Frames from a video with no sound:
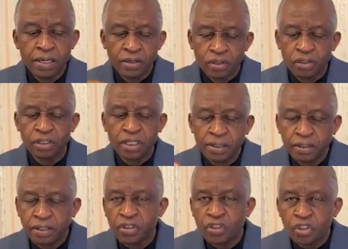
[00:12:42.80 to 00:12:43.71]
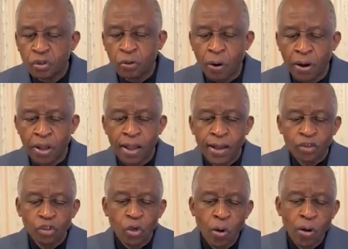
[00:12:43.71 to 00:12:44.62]
kill, steal, destroy.
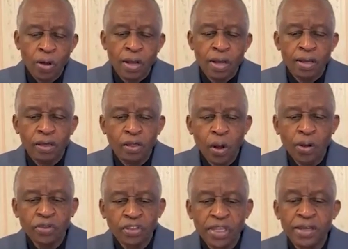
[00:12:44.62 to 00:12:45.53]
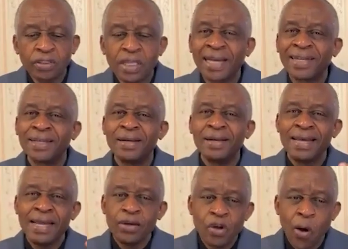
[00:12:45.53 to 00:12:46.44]
So those things that
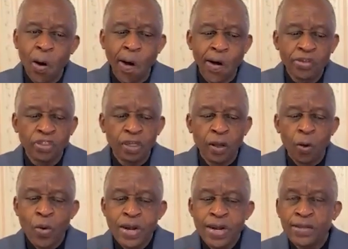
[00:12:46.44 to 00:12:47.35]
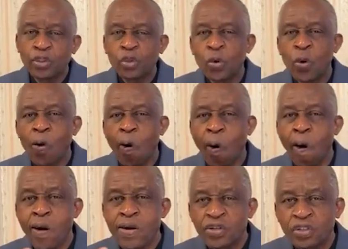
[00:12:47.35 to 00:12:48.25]
he does, we need to
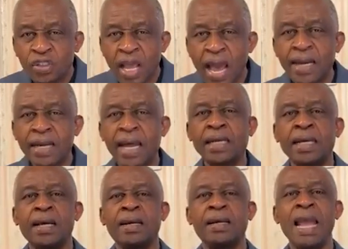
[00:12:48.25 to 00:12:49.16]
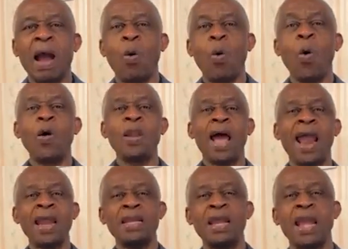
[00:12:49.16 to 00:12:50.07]
understand that their whole
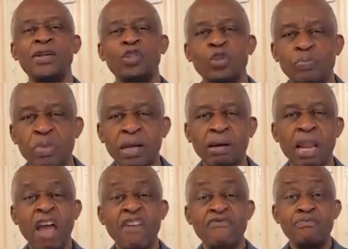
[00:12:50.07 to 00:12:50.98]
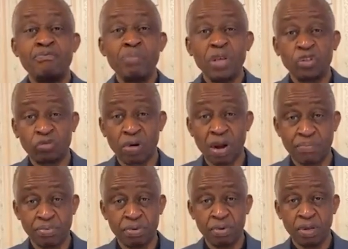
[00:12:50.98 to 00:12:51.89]
idea is to make life
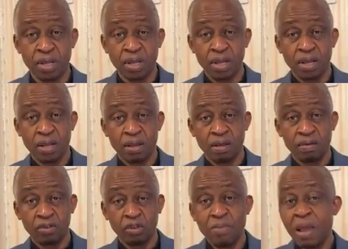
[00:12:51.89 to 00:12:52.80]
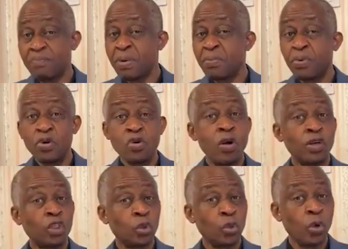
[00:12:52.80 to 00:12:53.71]
miserable, to make people
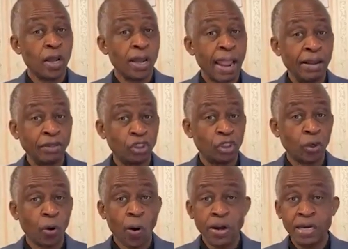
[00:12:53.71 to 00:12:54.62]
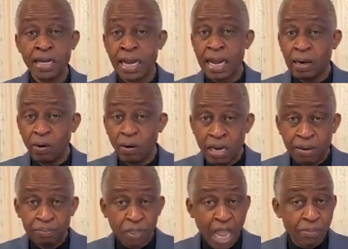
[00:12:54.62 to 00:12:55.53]
not to enjoy the
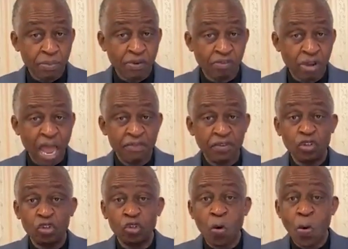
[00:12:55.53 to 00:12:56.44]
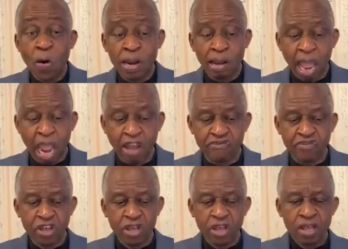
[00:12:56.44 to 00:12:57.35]
Elohim type of life, the Zoe
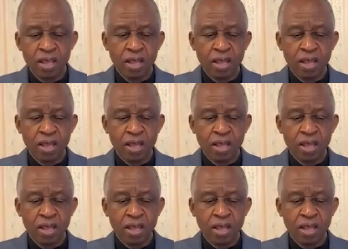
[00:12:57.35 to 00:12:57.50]
life.